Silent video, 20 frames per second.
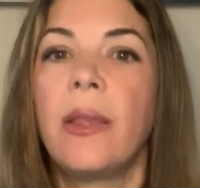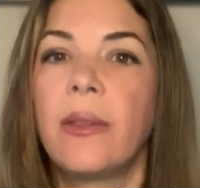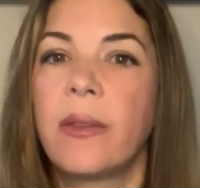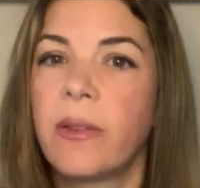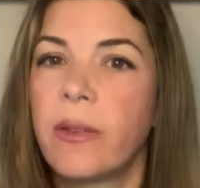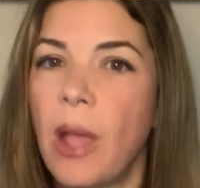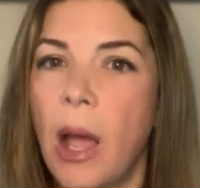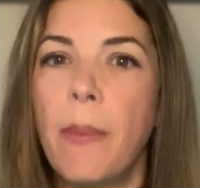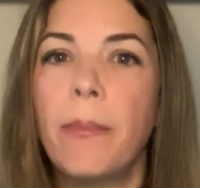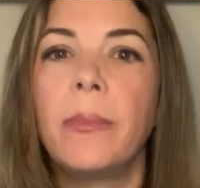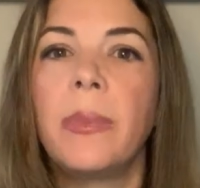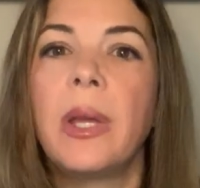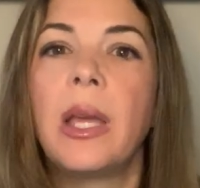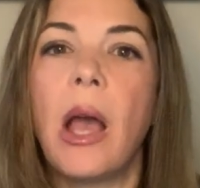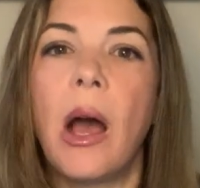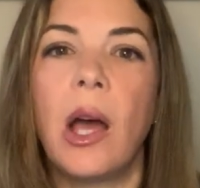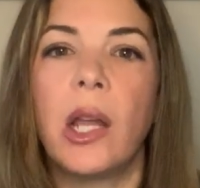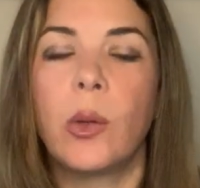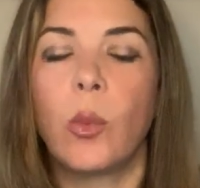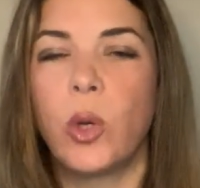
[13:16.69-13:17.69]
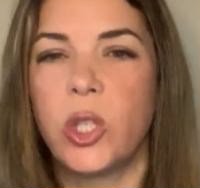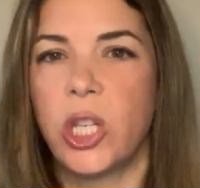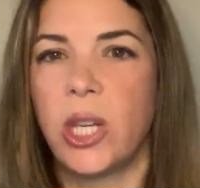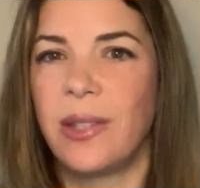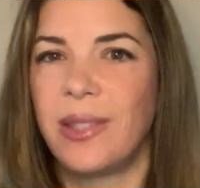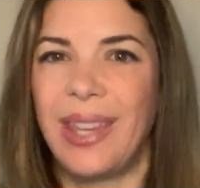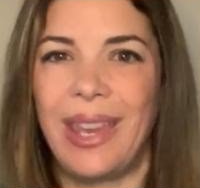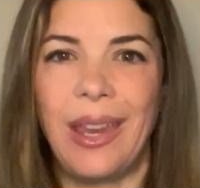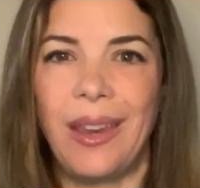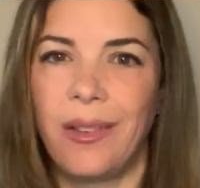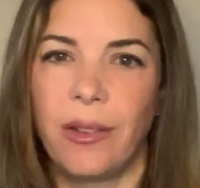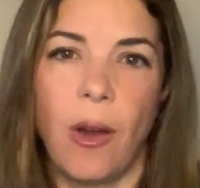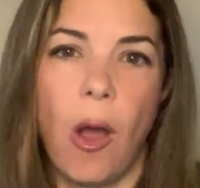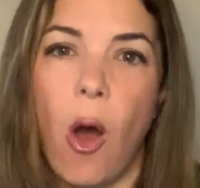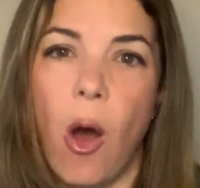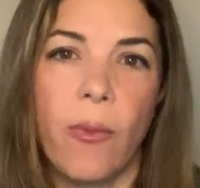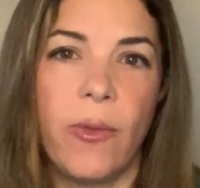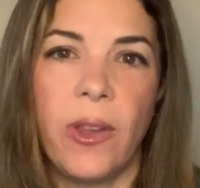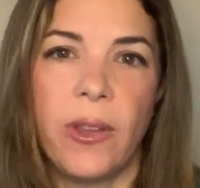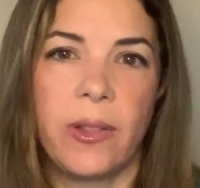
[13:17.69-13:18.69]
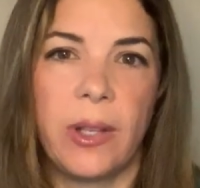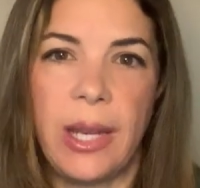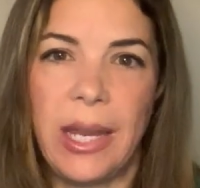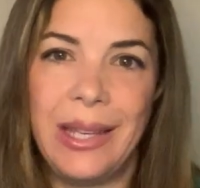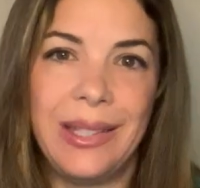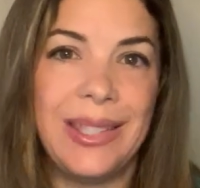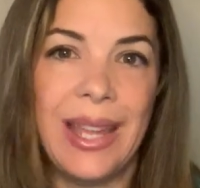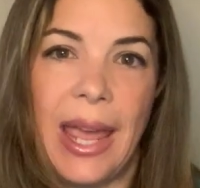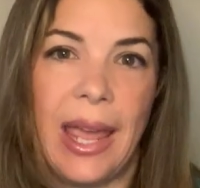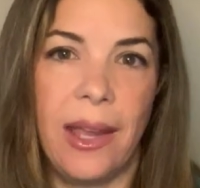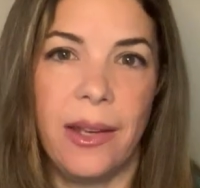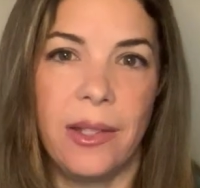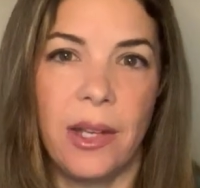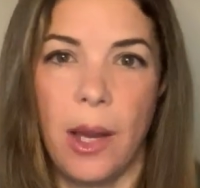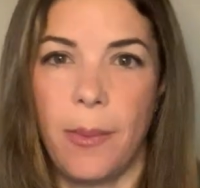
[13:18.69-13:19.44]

some gut which is obviously dead.